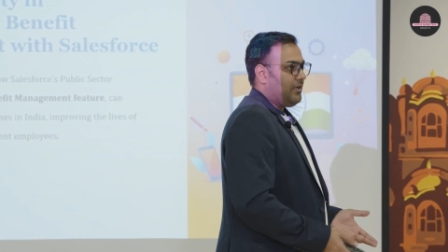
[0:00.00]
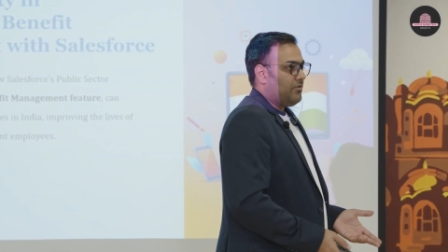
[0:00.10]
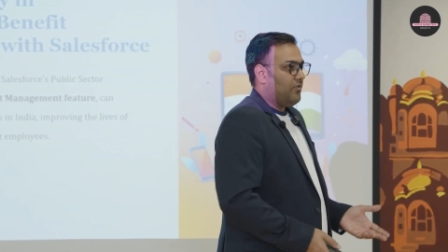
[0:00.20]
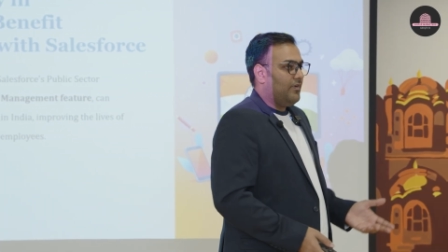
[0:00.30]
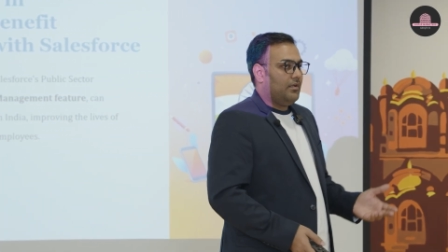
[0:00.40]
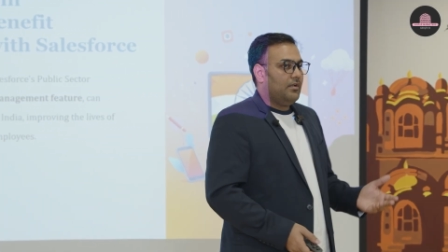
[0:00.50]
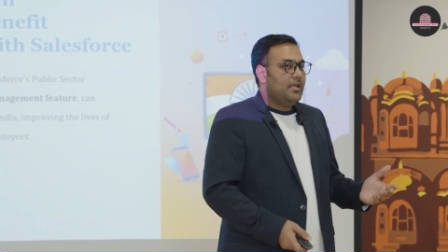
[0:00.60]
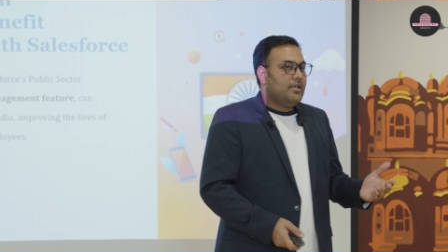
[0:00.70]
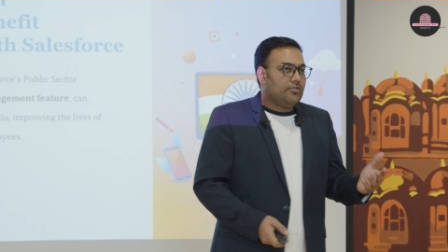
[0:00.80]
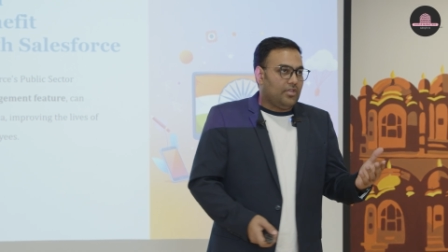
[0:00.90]
You will
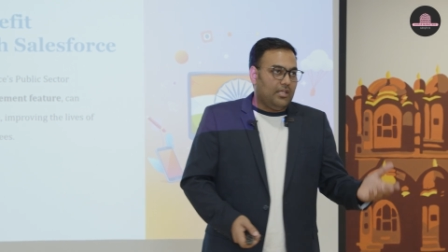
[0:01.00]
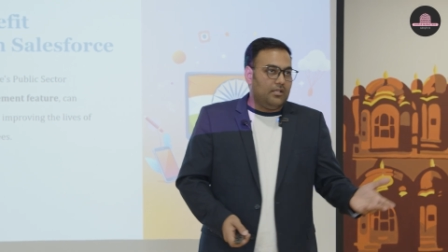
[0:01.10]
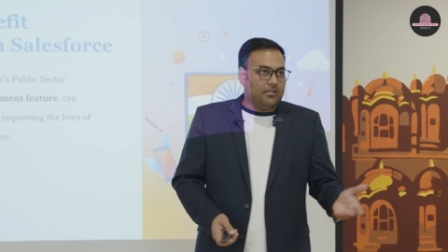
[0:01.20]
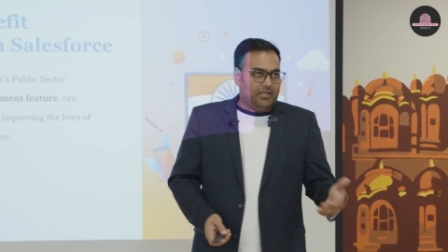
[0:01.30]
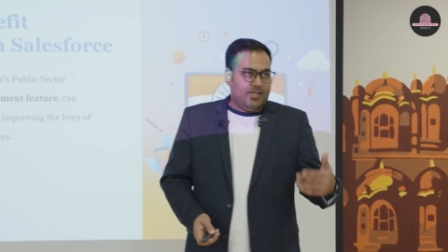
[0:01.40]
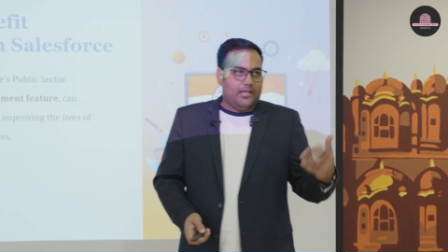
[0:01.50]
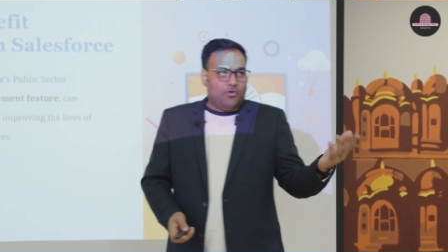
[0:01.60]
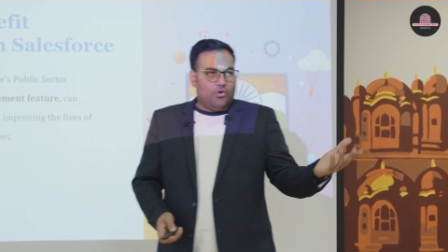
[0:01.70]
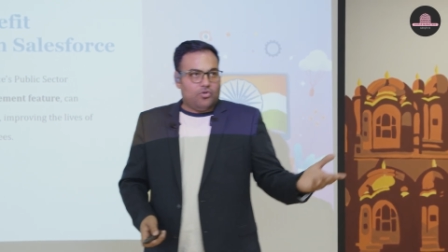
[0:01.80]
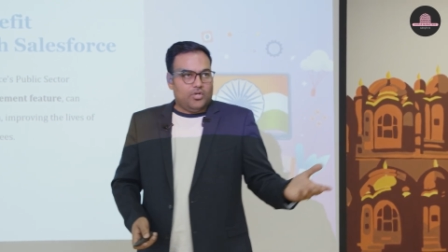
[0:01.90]
see the
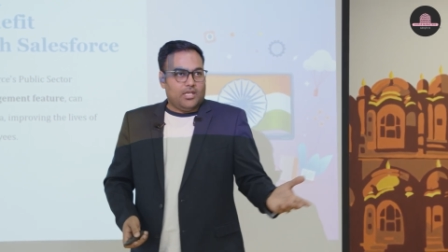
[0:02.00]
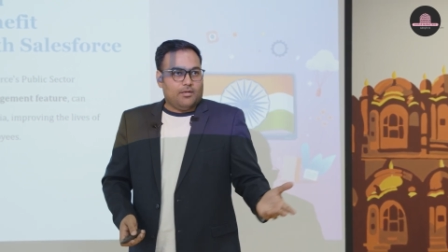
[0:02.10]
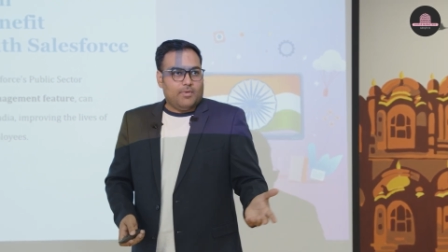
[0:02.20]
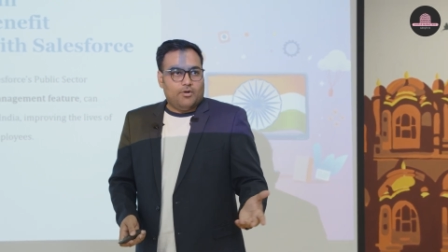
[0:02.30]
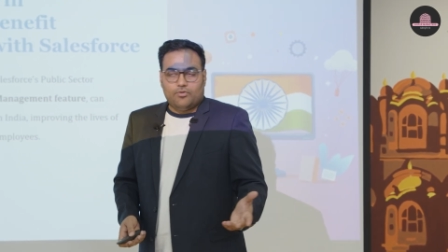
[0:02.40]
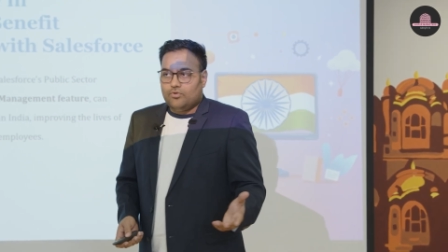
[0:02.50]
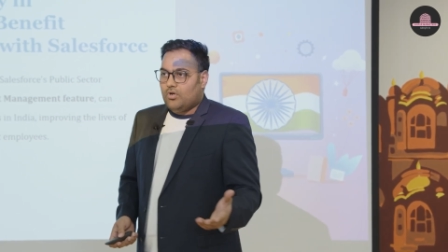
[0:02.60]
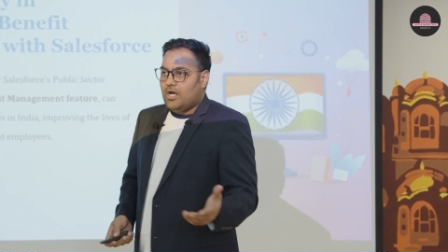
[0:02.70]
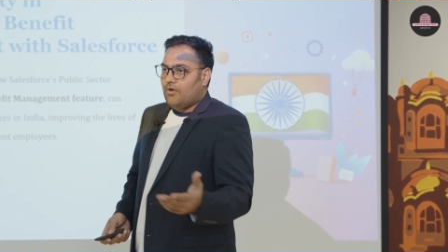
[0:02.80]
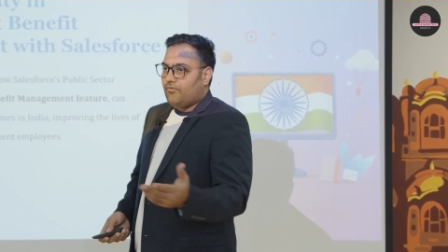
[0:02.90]
CEO talking about,
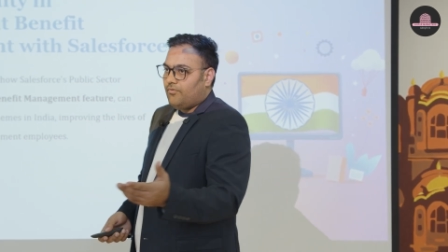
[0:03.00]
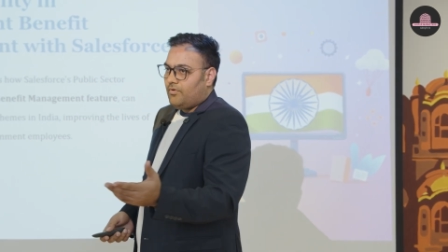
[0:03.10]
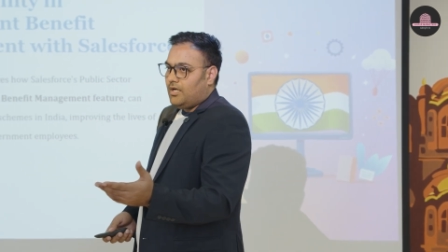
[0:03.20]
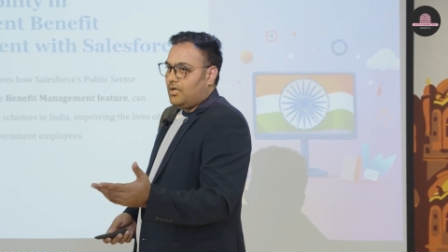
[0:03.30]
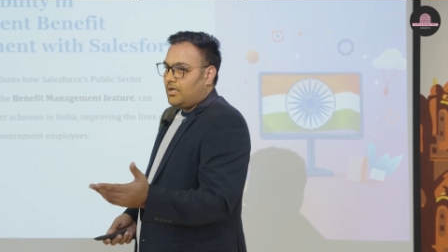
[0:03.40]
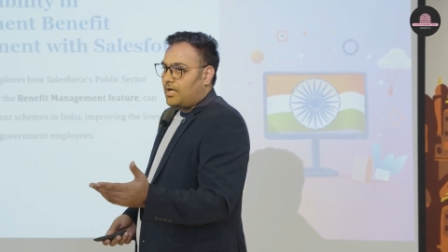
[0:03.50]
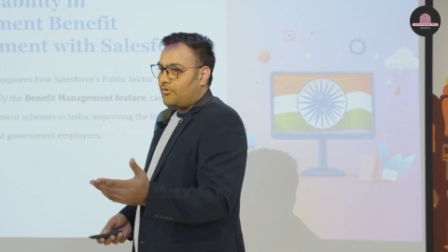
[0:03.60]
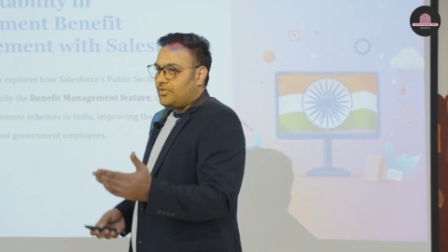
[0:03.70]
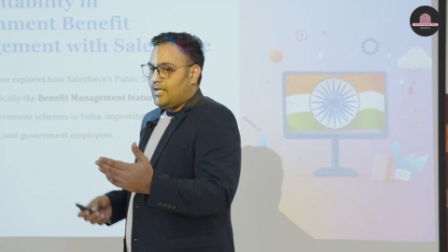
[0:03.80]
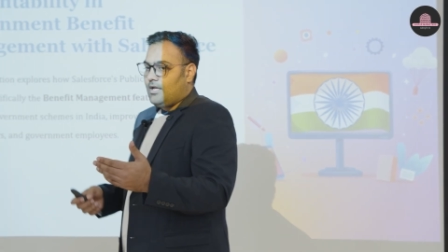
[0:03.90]

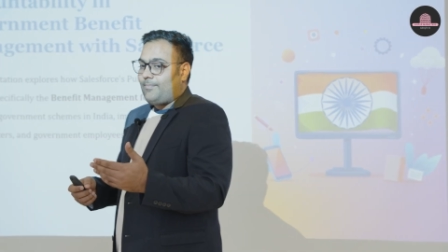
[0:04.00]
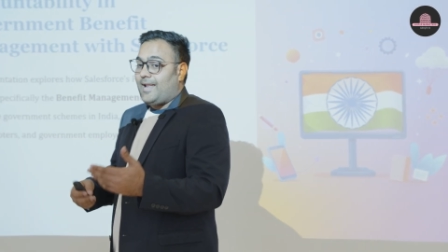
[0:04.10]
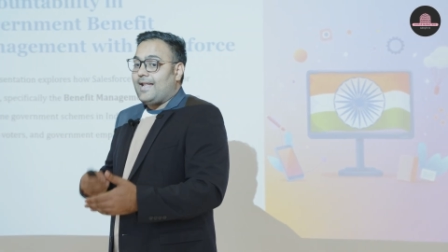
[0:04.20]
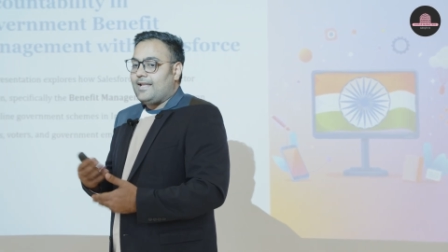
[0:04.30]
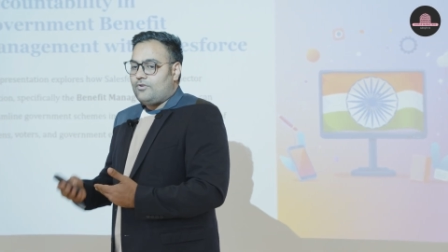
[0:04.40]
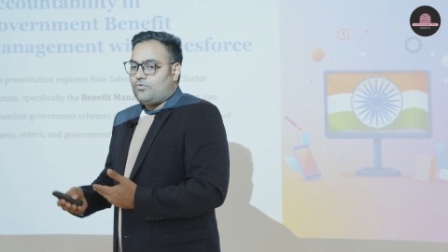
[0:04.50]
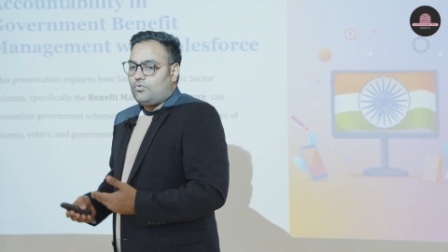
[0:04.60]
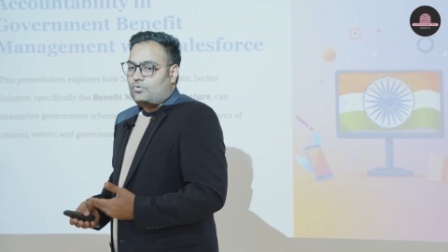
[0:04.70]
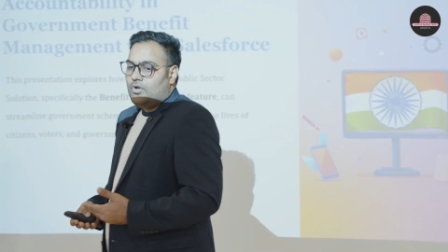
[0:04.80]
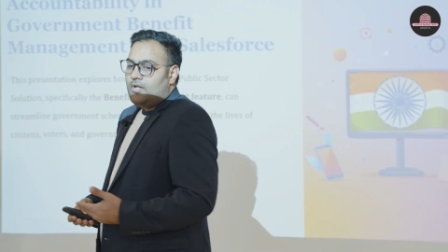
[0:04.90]
how they are planning
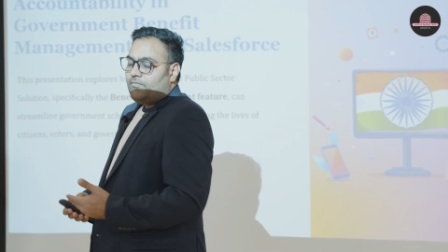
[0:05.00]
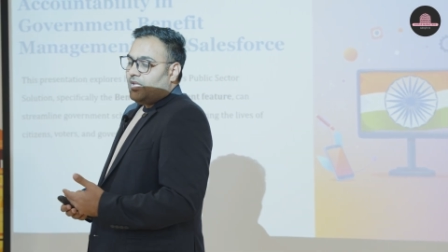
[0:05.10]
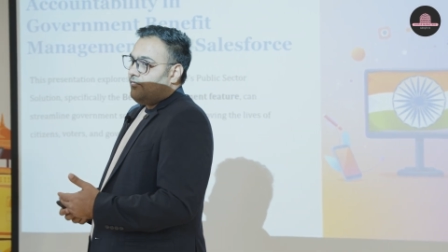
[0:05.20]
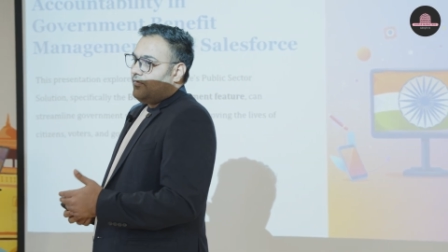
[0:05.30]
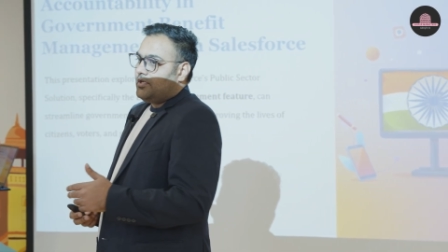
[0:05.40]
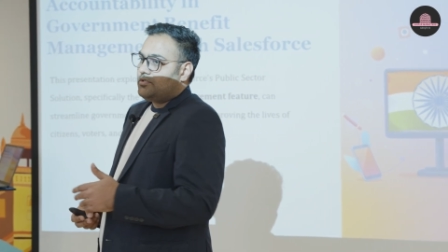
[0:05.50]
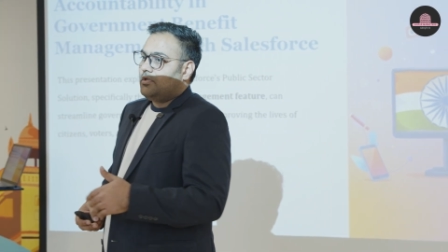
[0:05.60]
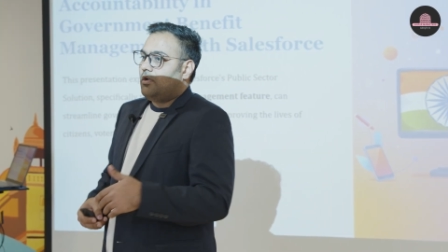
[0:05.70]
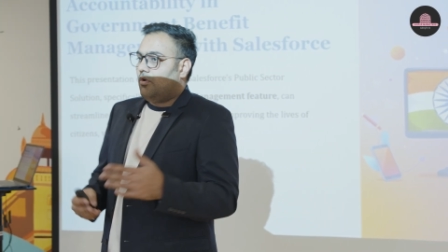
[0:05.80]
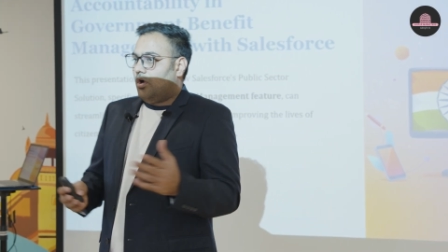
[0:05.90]
to invest
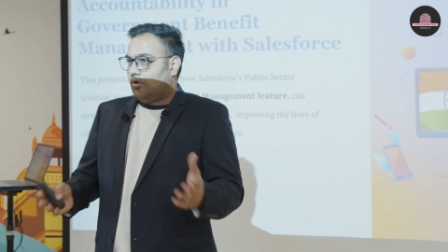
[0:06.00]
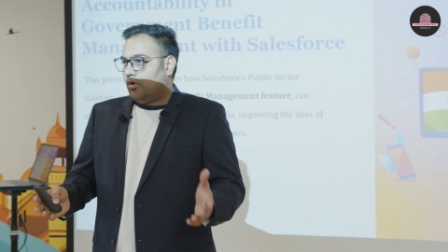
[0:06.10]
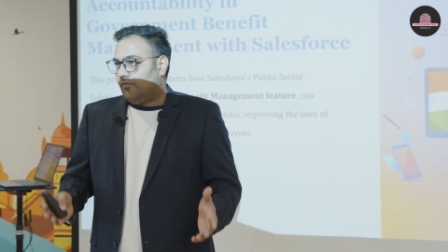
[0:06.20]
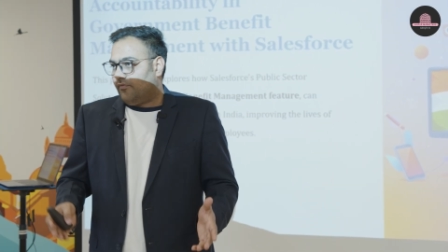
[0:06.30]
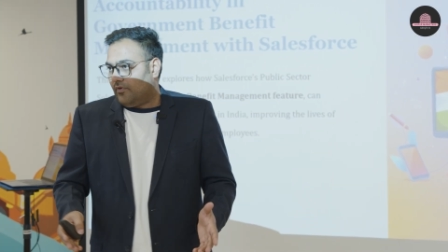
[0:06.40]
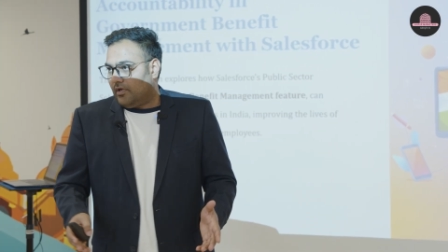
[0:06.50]
a lot of,